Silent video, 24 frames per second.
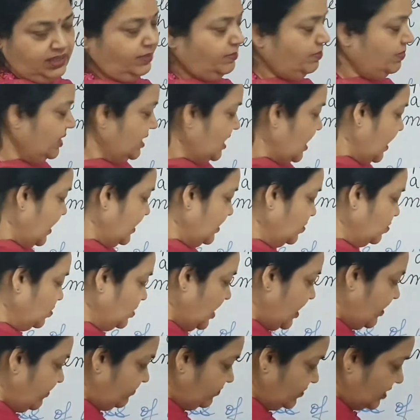But I don't
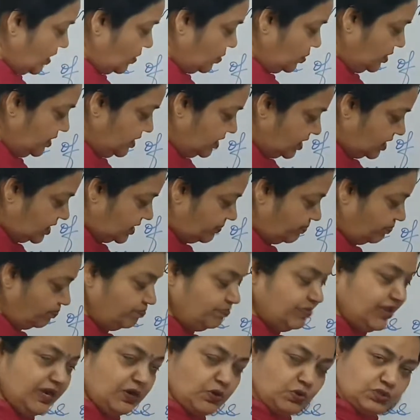have, now here
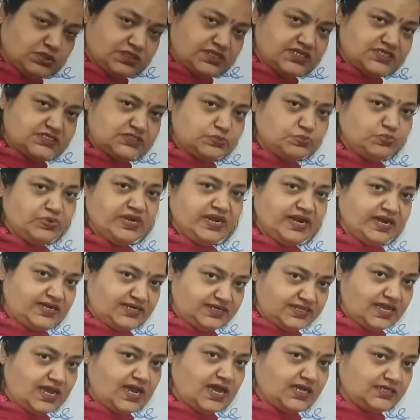below this we write
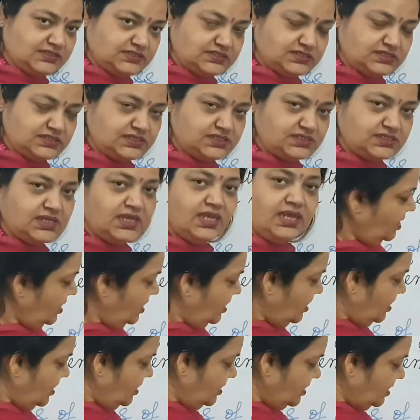the answers.
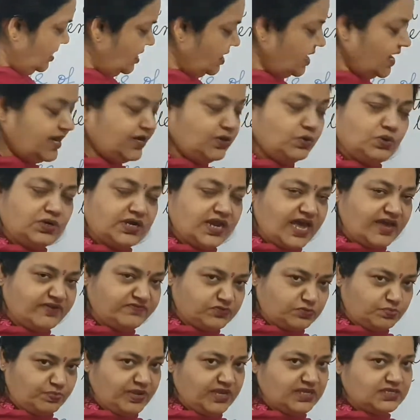Here I don't have
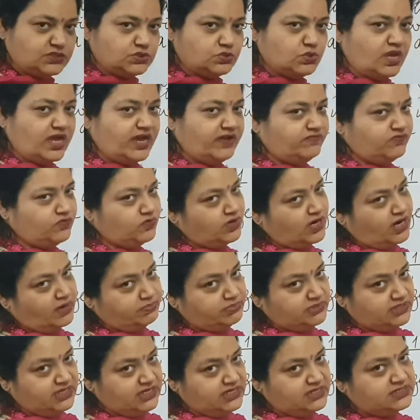space, so I have to
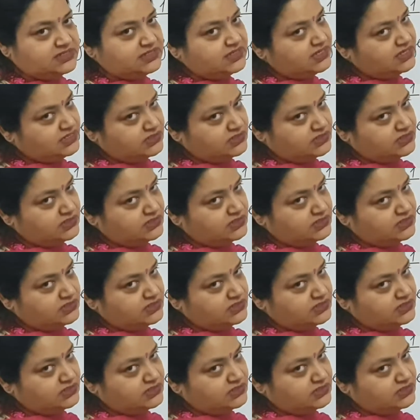write these